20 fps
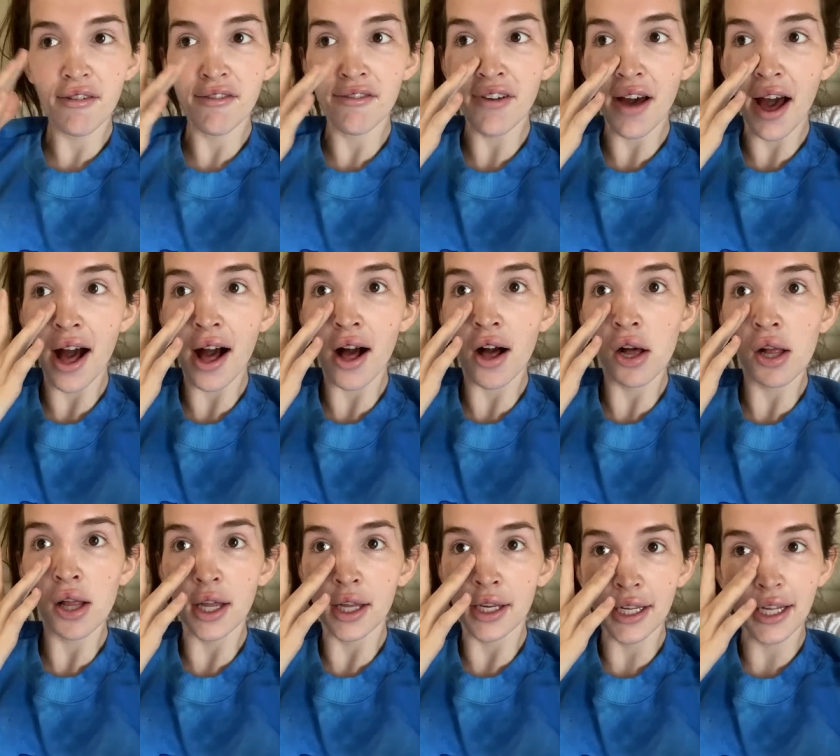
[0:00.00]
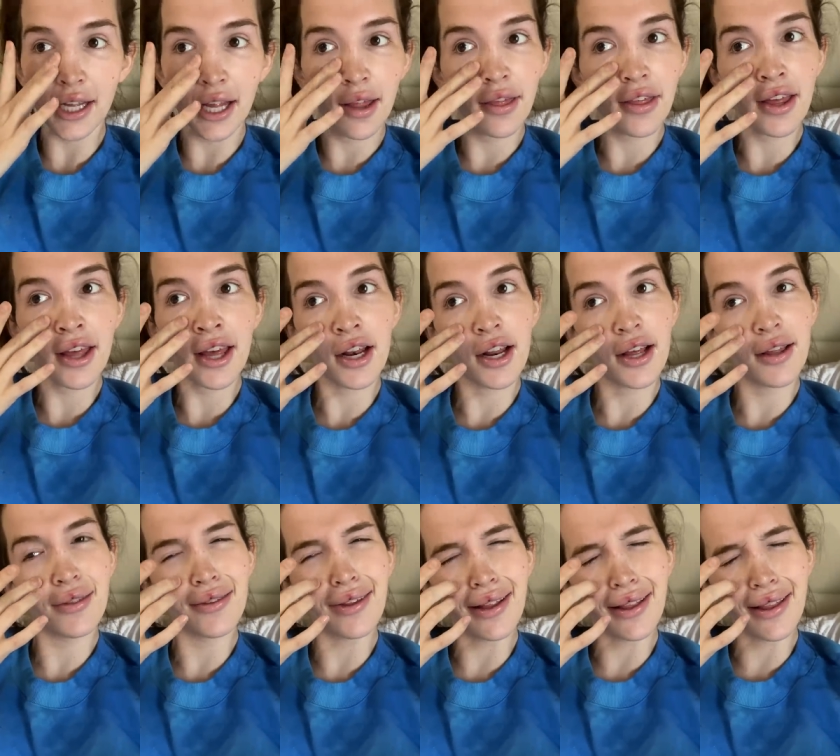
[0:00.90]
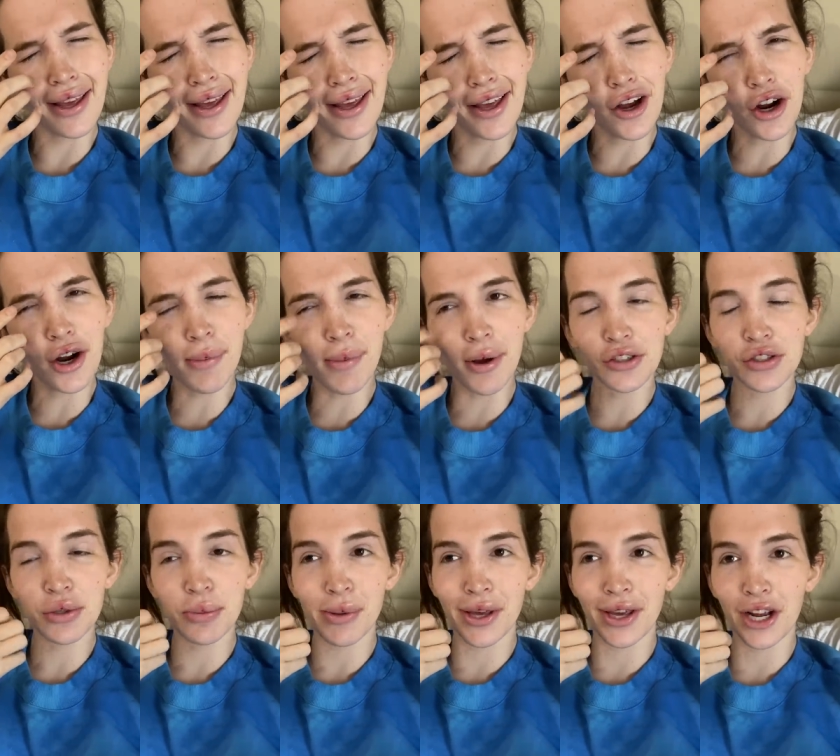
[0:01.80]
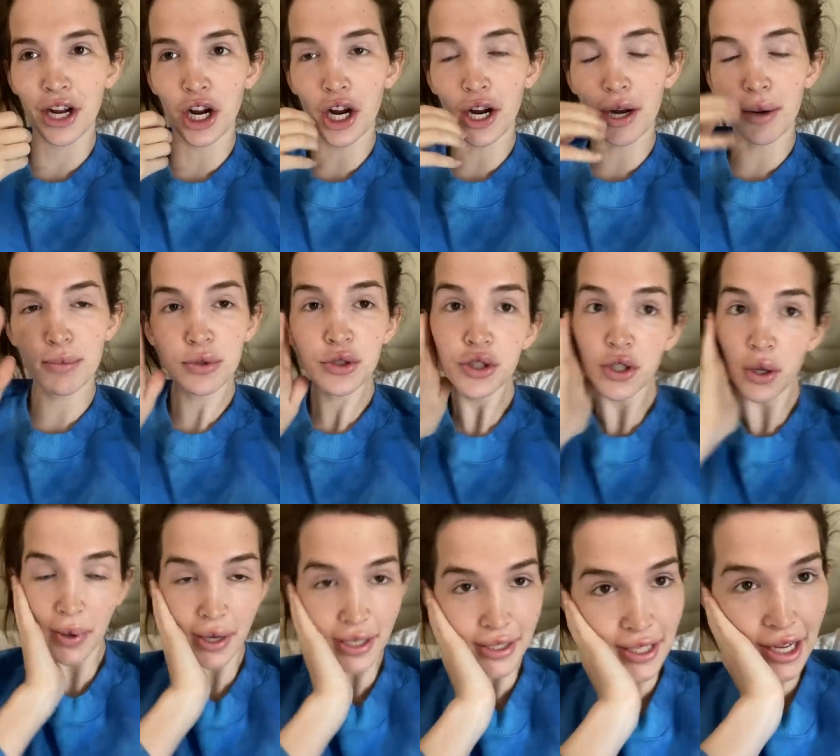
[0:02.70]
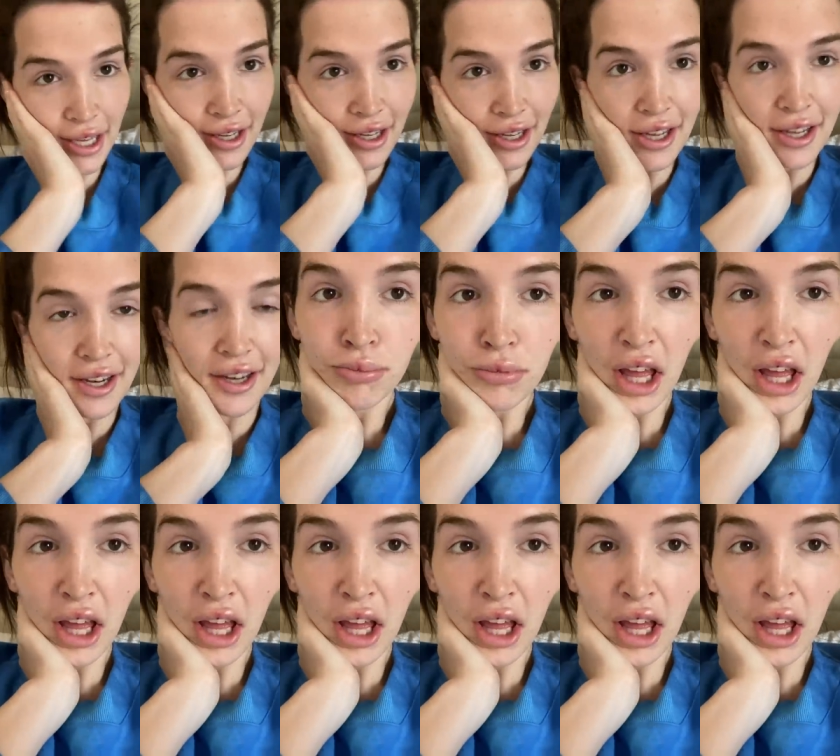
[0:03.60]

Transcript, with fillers: Val and Ethan and Lily are about to be here and I'm so excited.